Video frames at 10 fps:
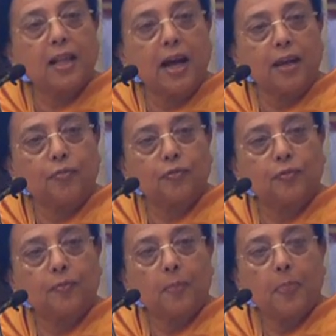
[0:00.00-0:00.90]

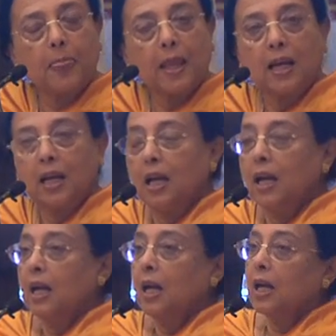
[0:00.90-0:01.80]
life,
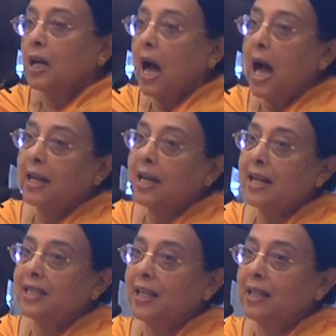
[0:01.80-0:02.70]

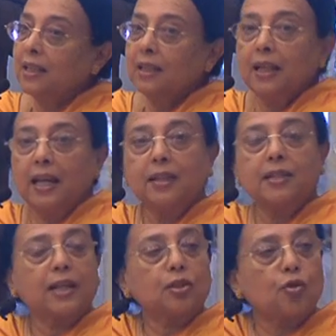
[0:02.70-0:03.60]
highlighting his
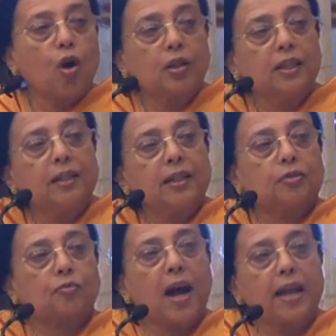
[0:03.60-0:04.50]
extraordinary
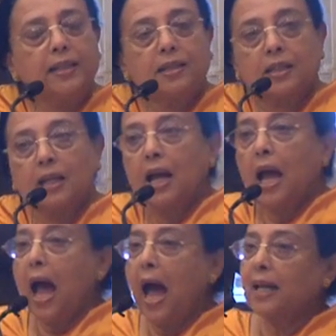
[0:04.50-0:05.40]
strides
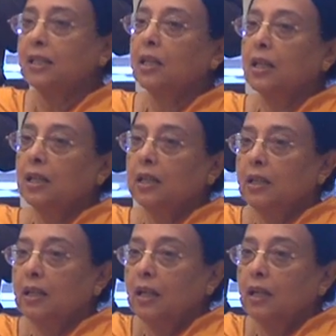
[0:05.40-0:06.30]
and
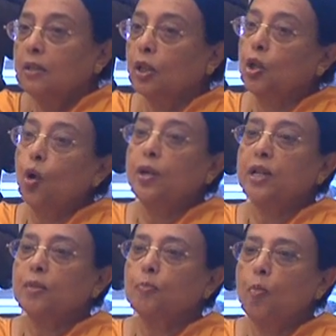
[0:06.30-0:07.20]
the
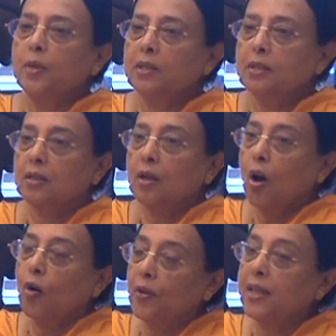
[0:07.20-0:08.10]
glorious moments
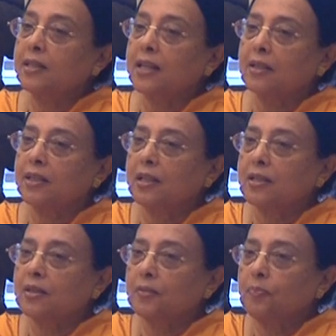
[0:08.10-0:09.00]
of his
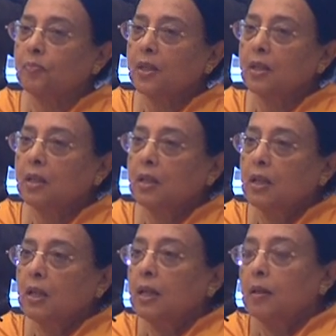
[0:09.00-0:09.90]
success.
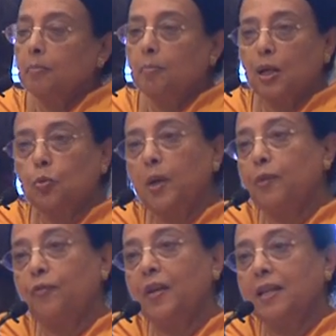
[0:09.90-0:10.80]
But we
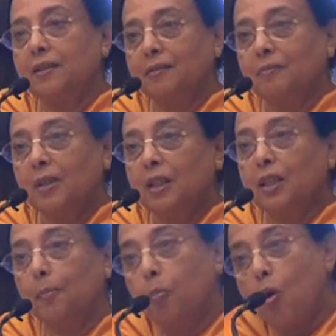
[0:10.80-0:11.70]
feel
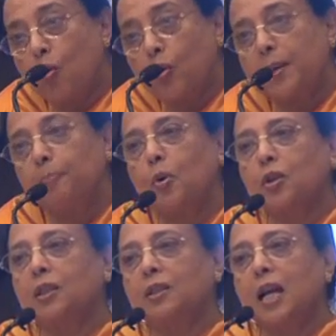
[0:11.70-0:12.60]
the more important